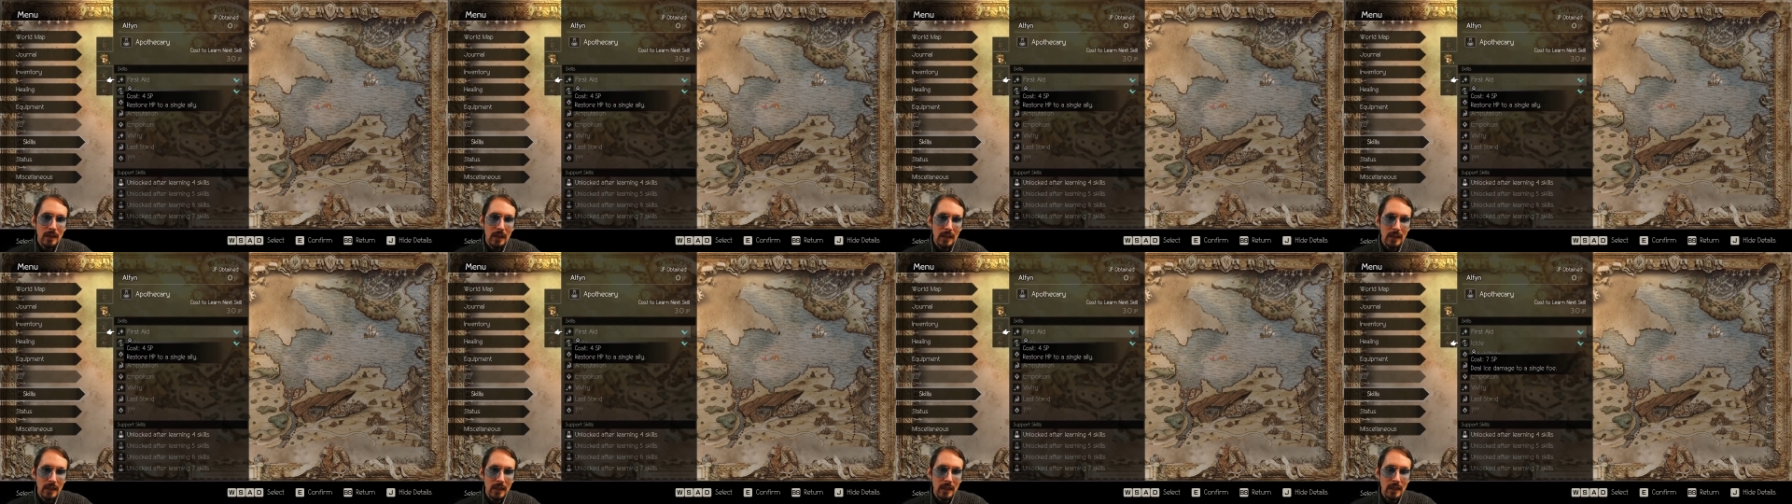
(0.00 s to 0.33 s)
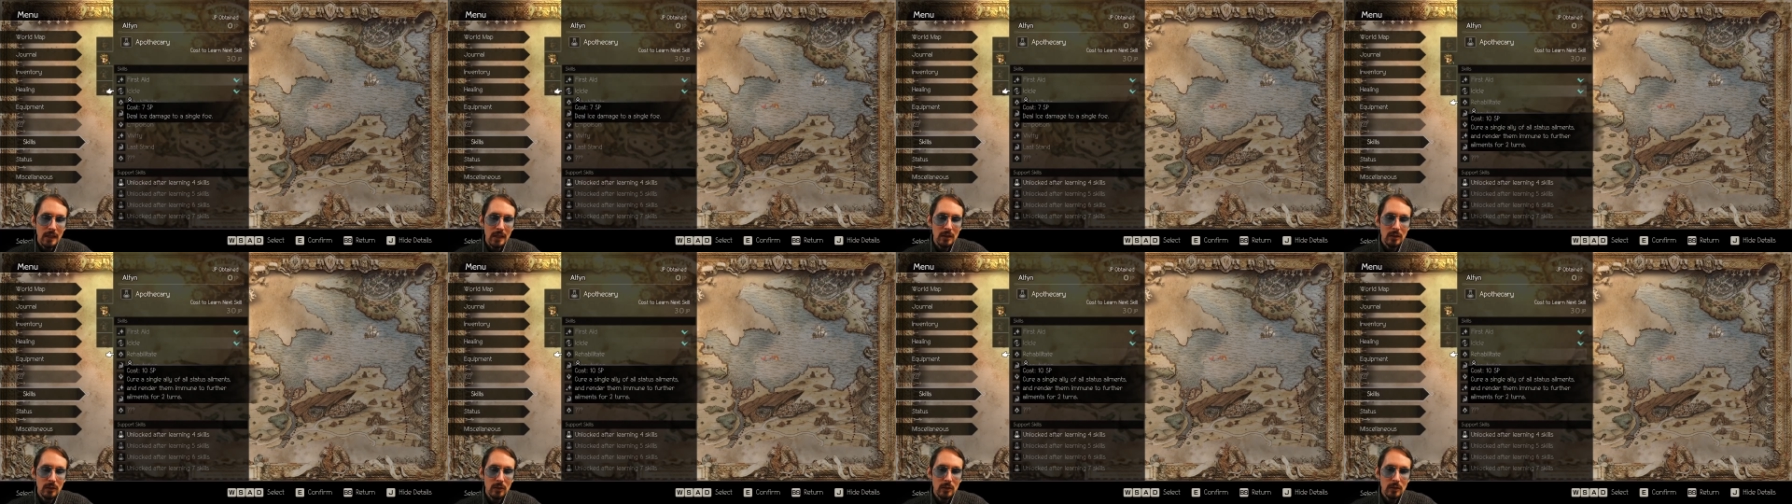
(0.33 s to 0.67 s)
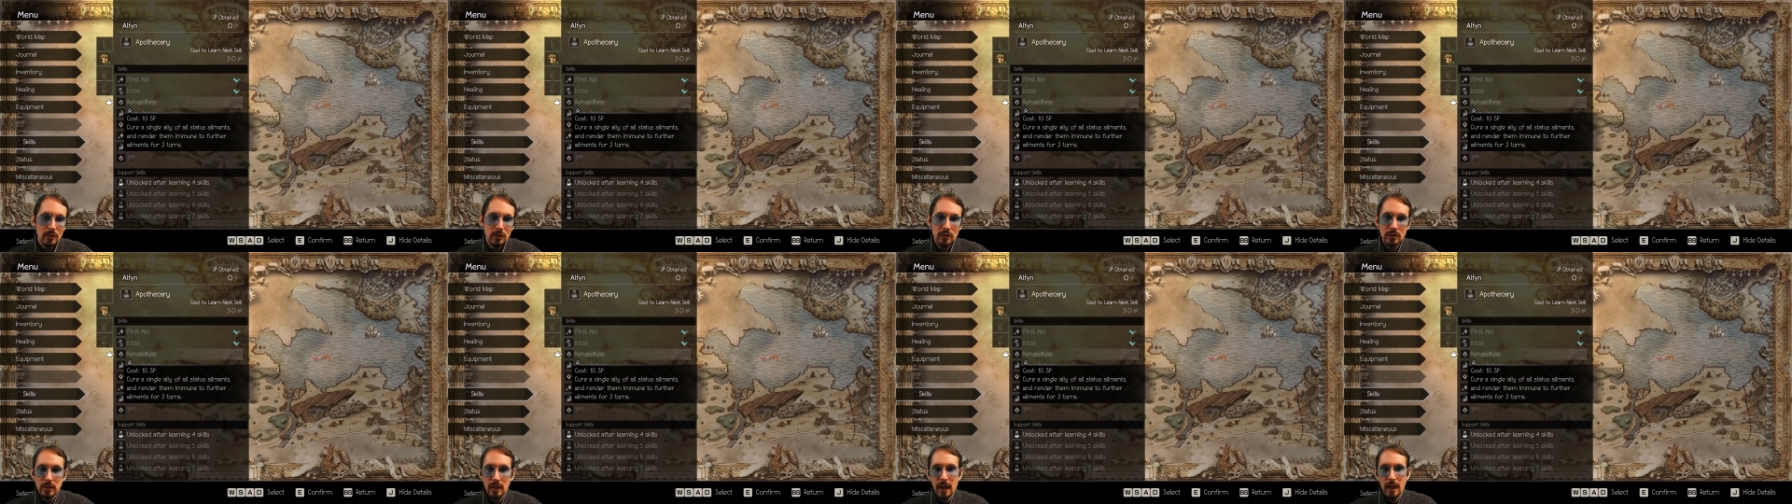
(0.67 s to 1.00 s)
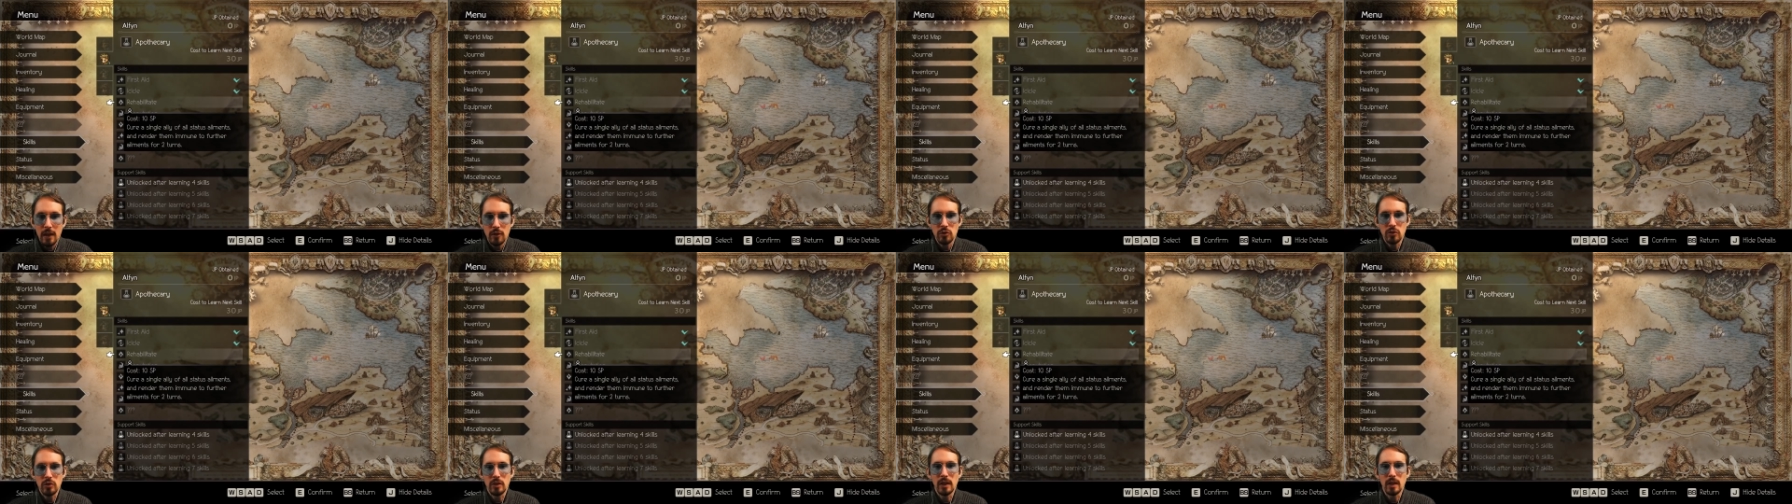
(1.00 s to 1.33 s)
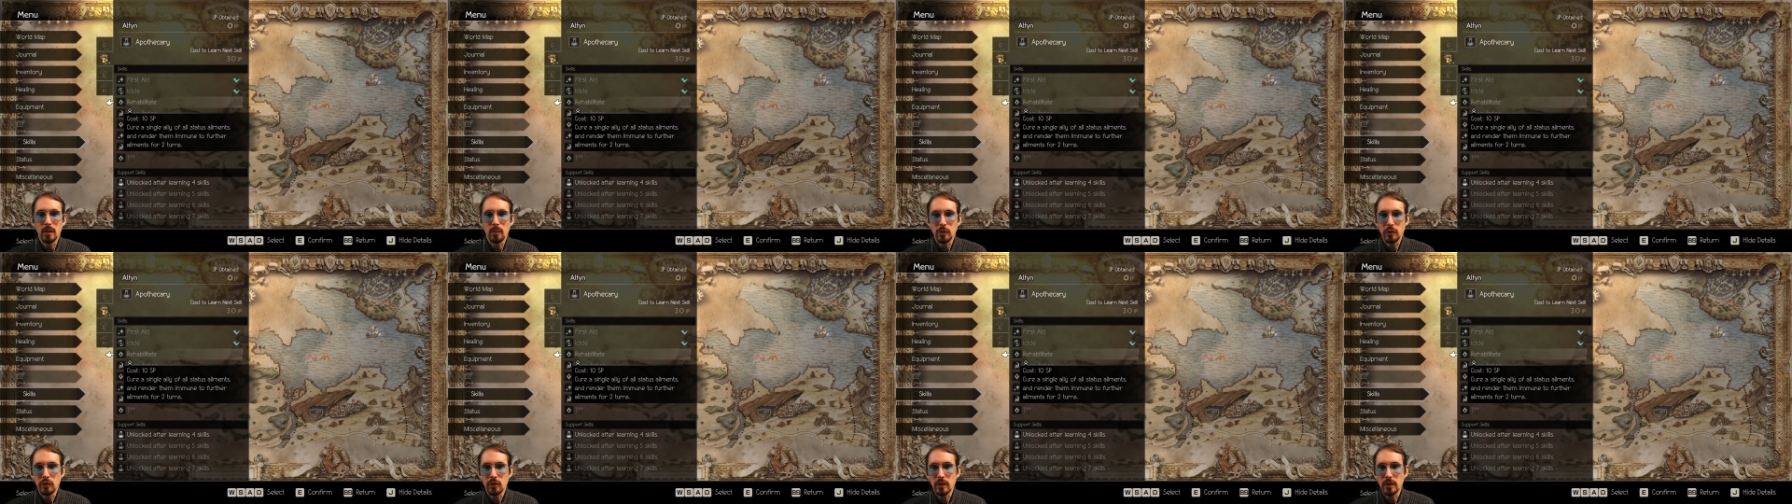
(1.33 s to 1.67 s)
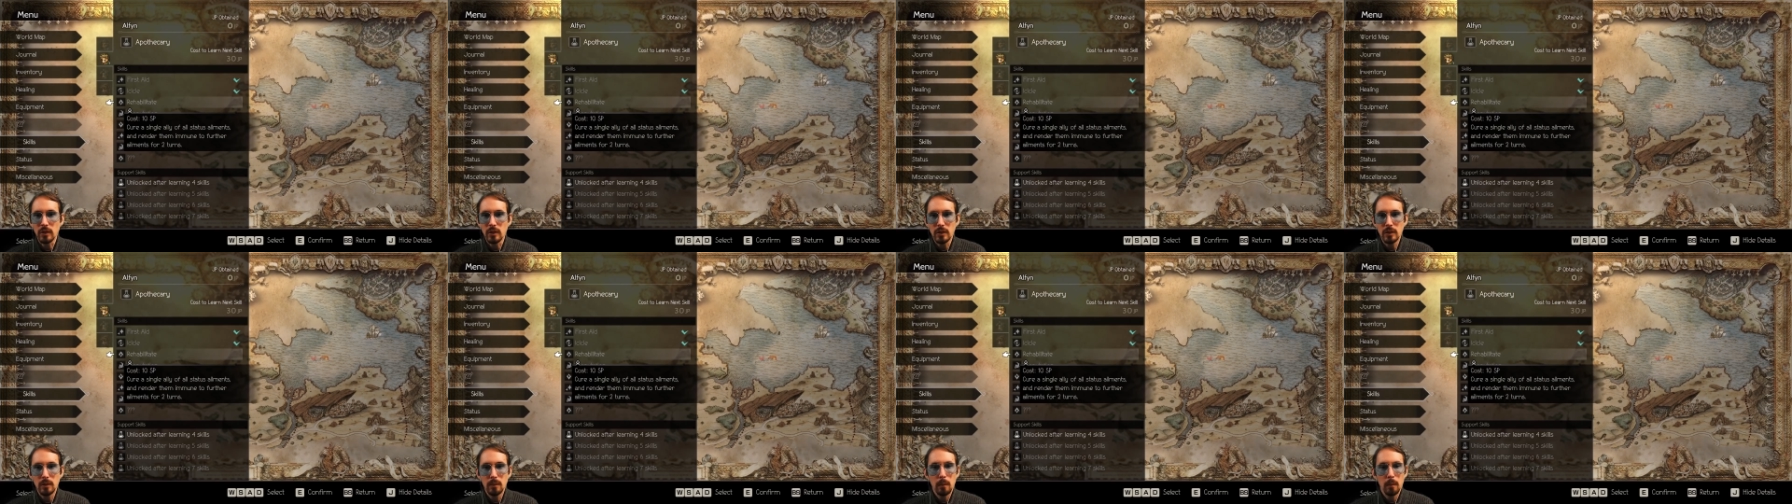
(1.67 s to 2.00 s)
a healer slash damage
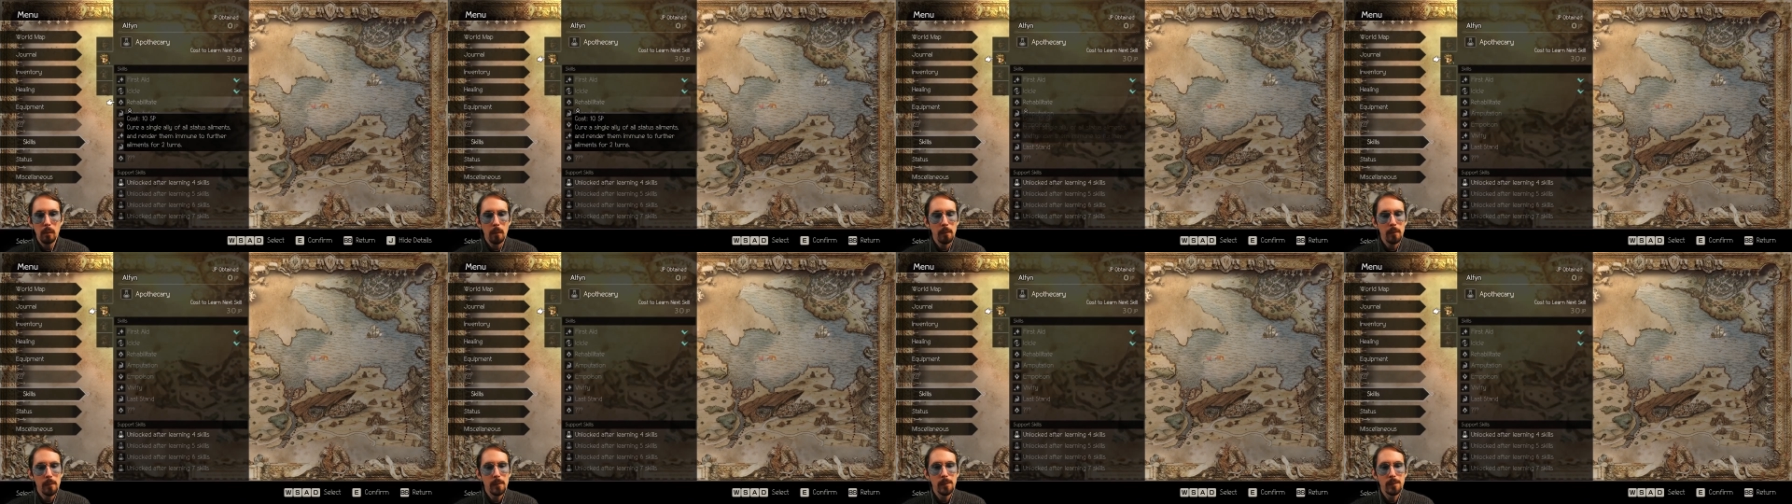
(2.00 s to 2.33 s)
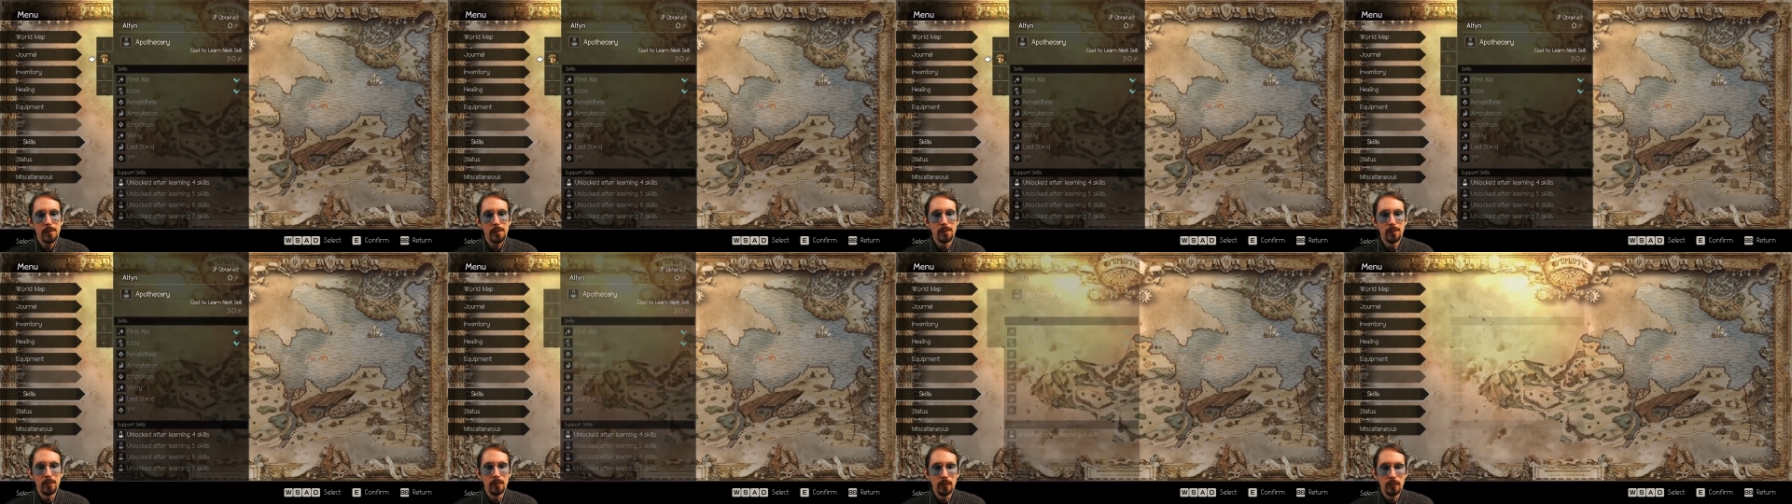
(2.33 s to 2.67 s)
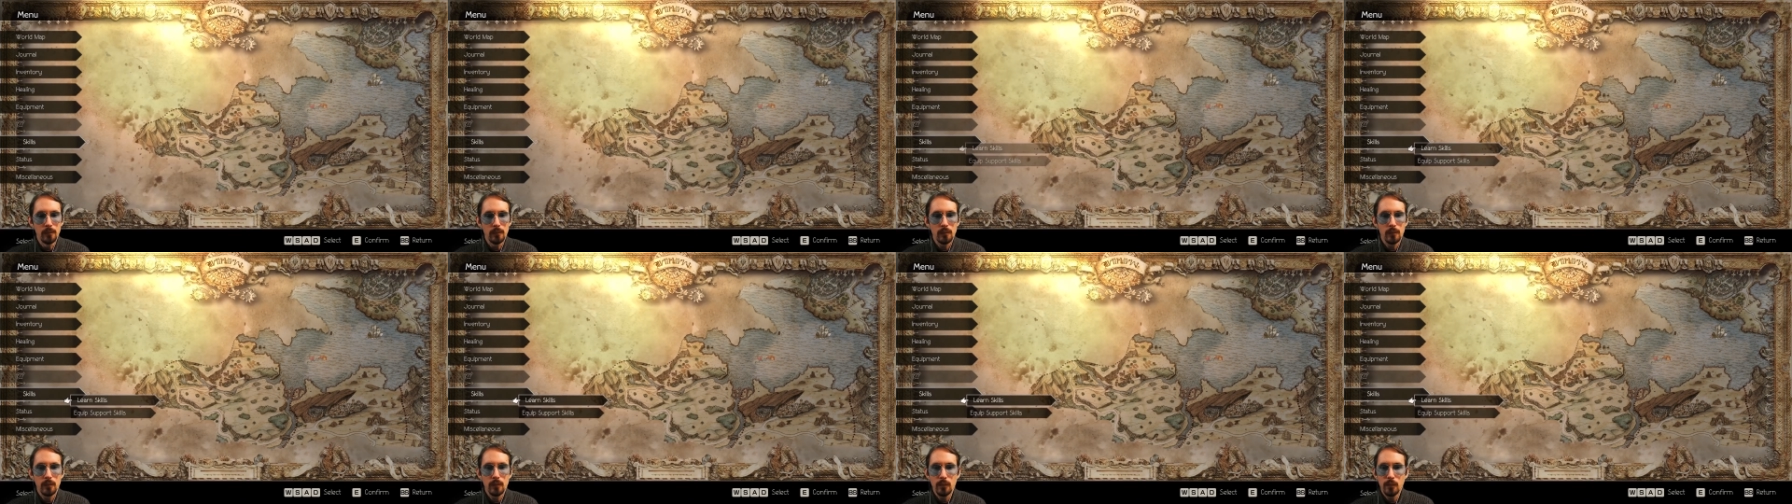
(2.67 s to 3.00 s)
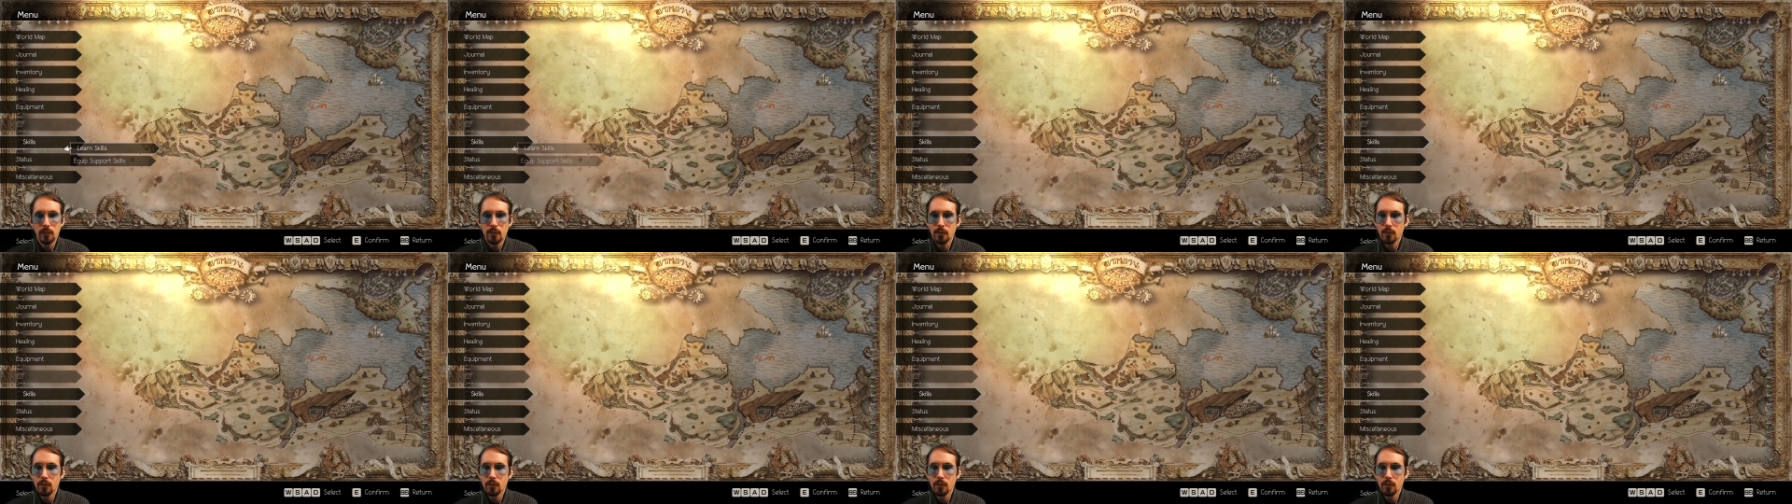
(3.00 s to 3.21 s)
dealer. Hmm.